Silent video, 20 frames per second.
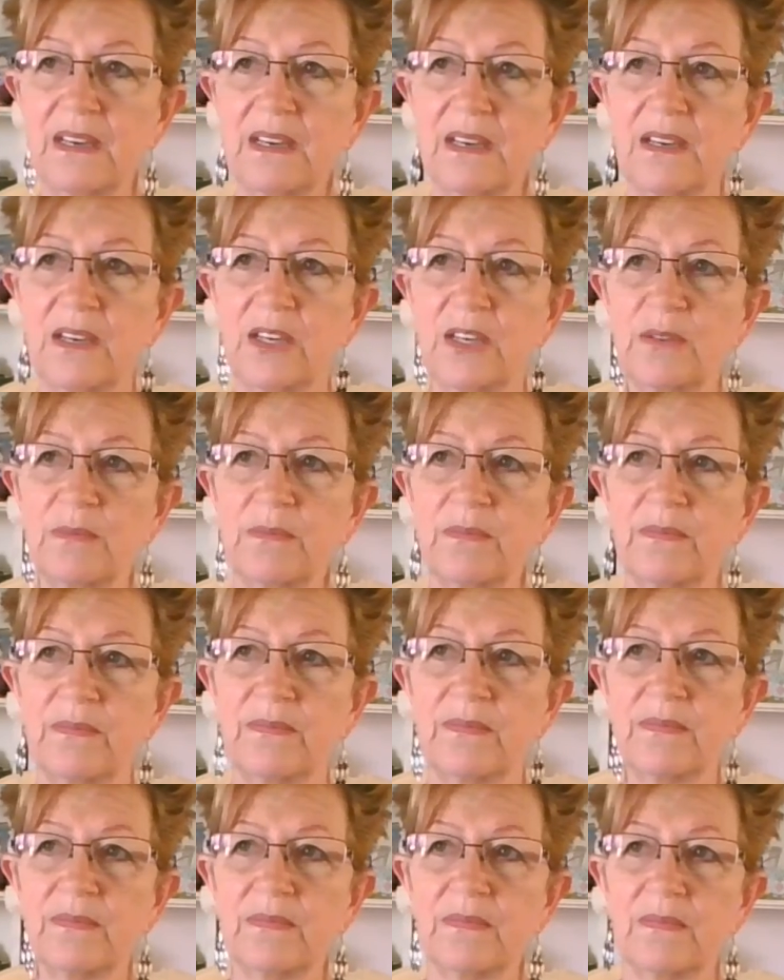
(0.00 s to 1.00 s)
I don't
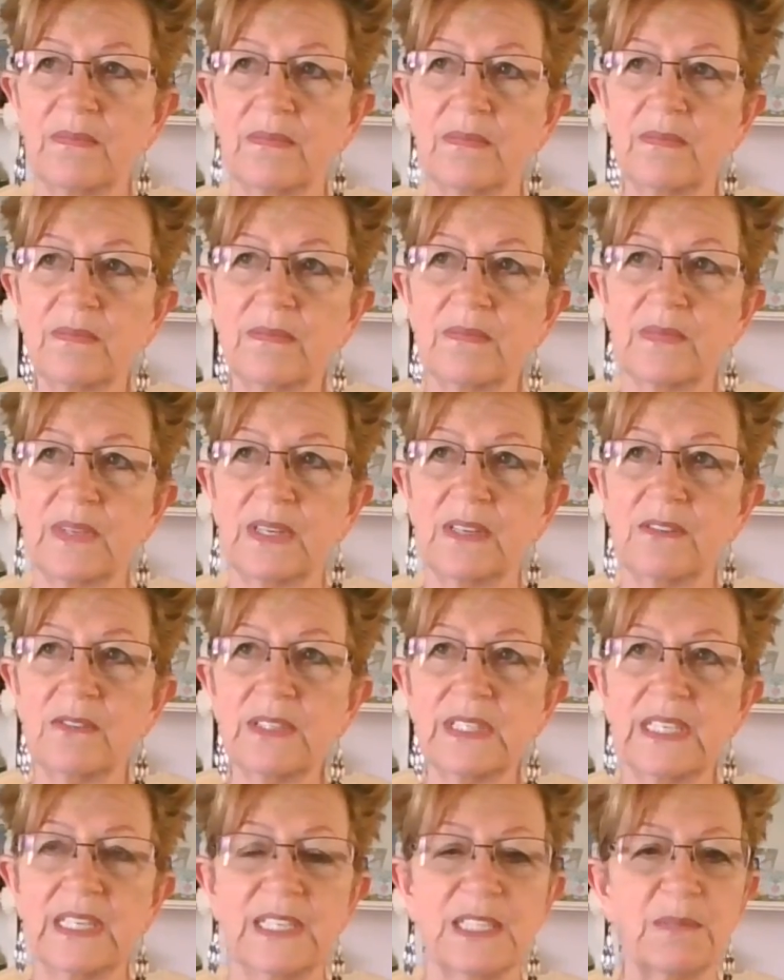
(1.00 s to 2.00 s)

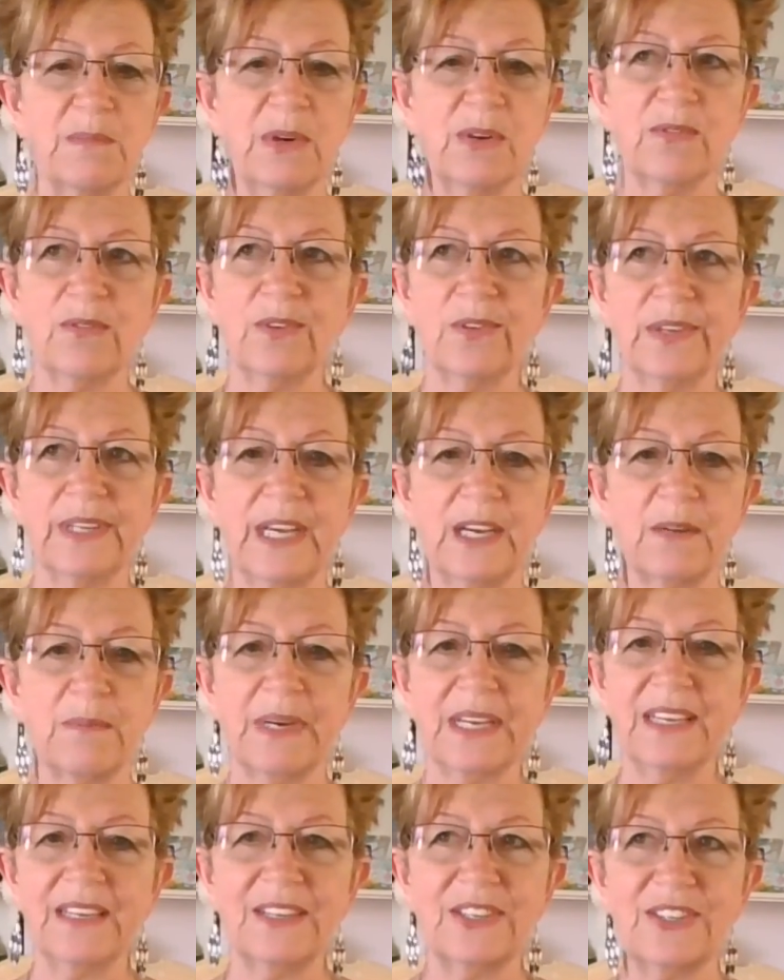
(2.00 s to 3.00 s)
see any smoke rolling out of
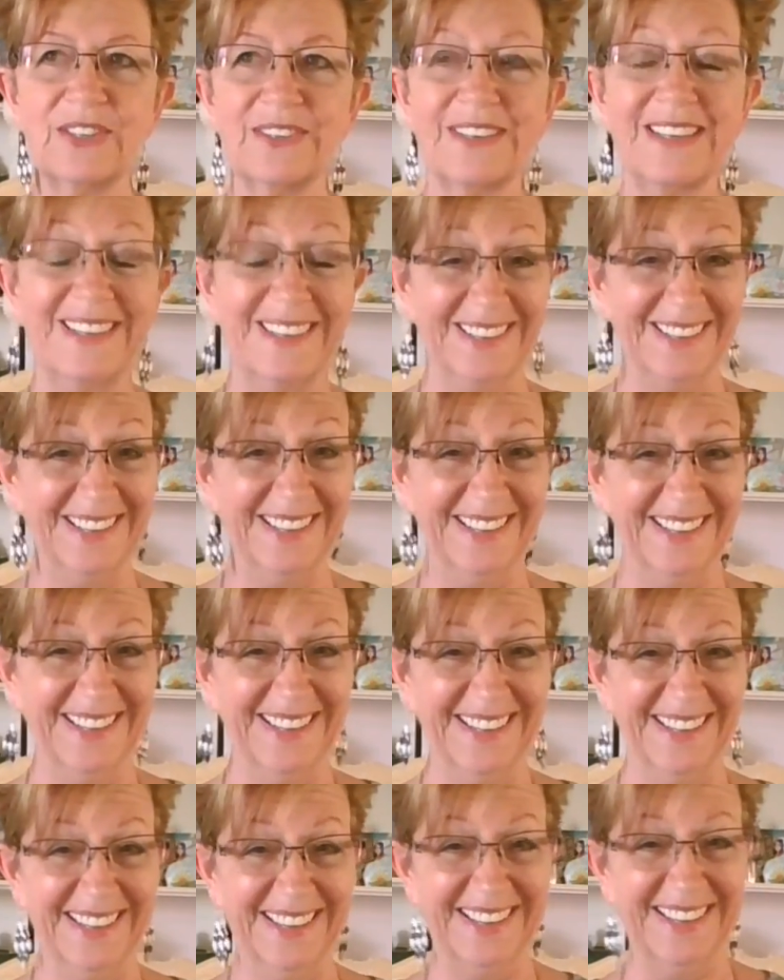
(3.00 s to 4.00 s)
my kitchen,
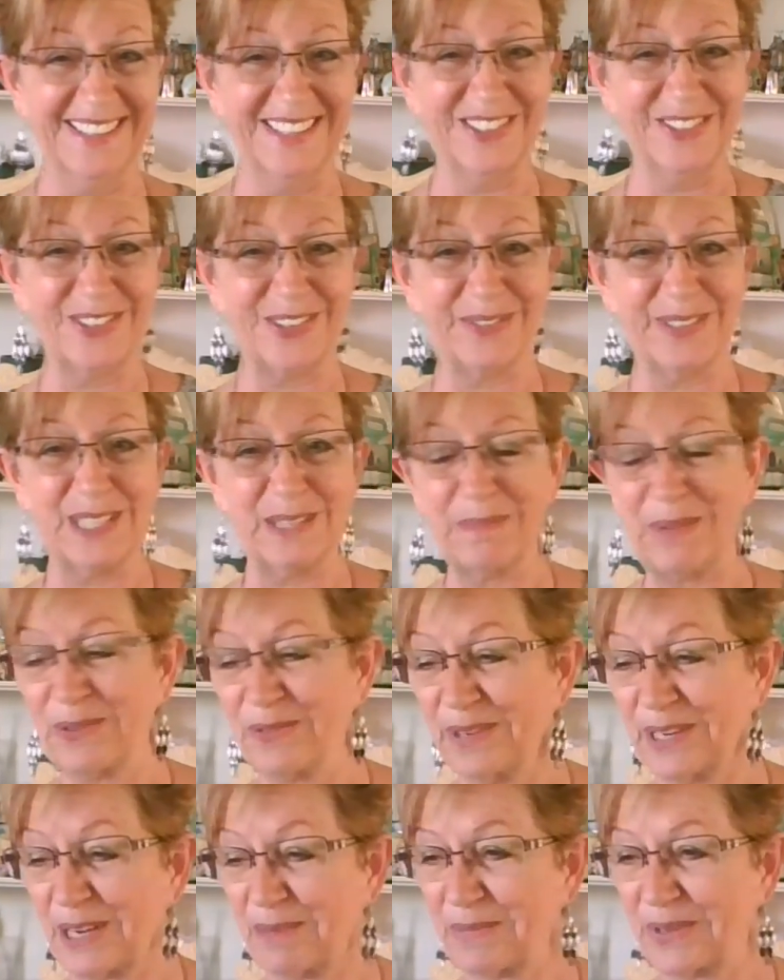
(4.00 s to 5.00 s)
and there's always smoke
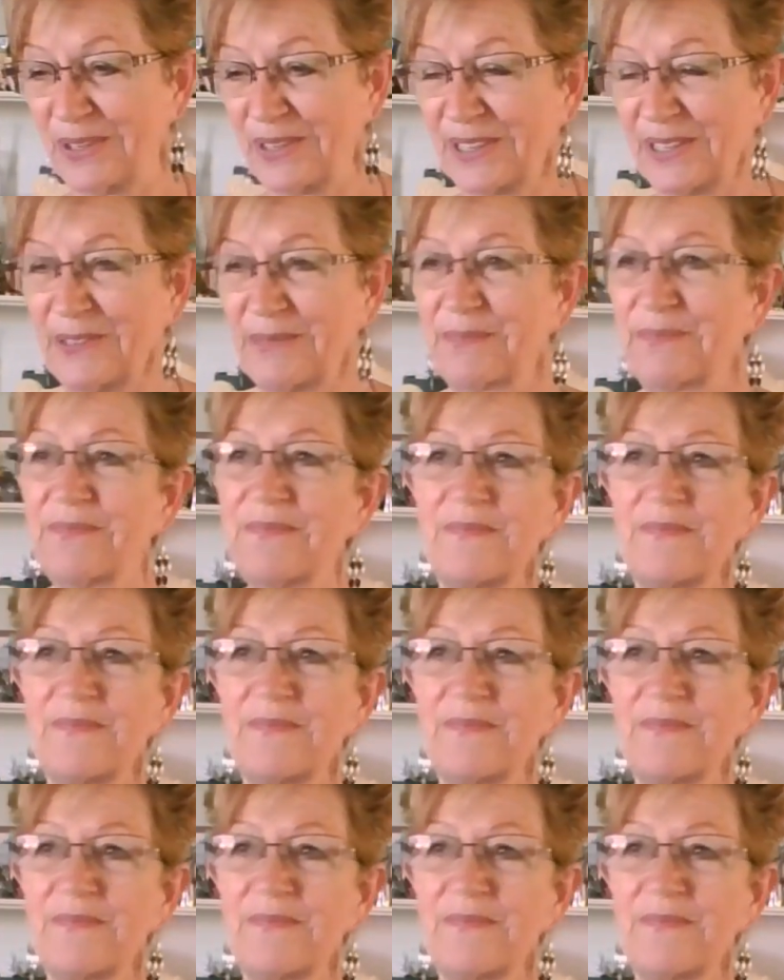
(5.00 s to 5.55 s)
when I'm cooking.